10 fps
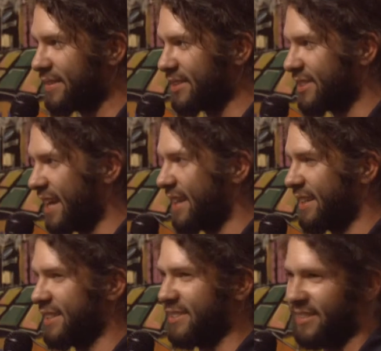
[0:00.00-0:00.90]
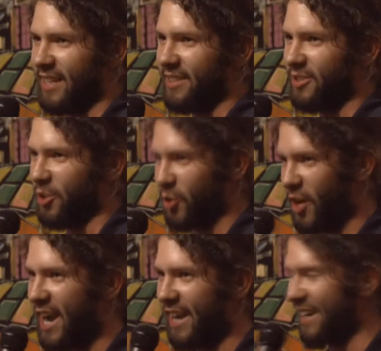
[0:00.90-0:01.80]
this sight glass decides to
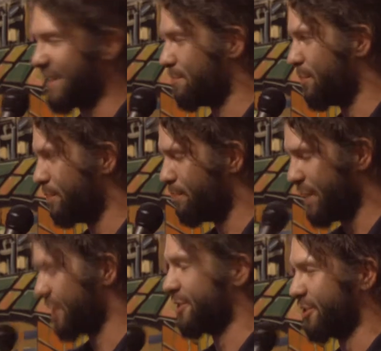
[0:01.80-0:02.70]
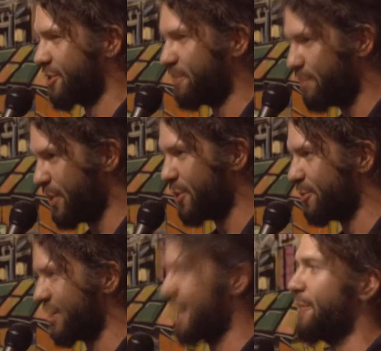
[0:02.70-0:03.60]
crack, and beer just
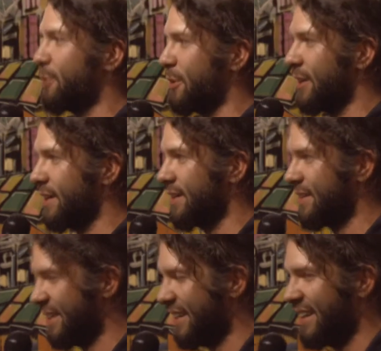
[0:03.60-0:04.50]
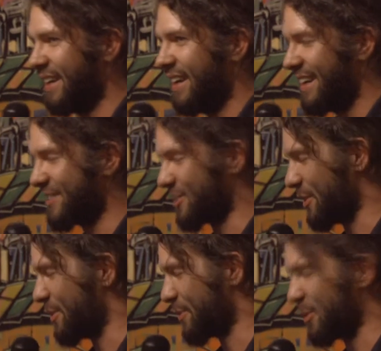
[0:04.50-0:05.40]
spews everywhere. And
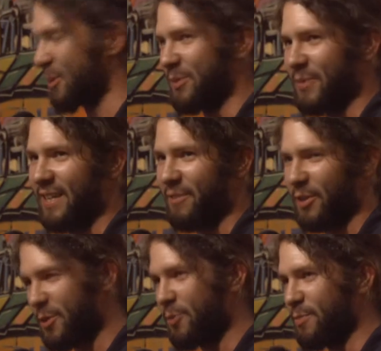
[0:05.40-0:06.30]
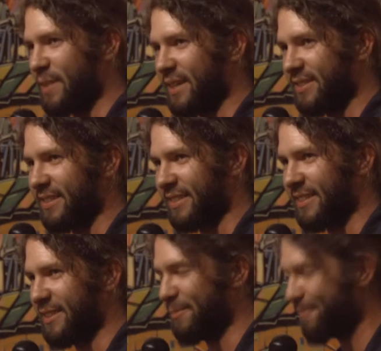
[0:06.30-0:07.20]
so, of course, we have a huge mess to
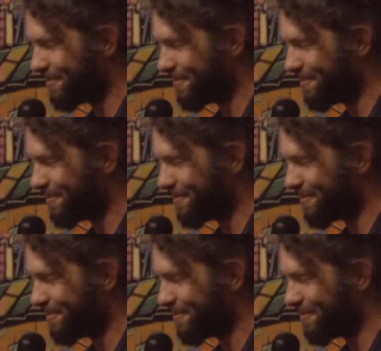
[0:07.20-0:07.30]
clean up.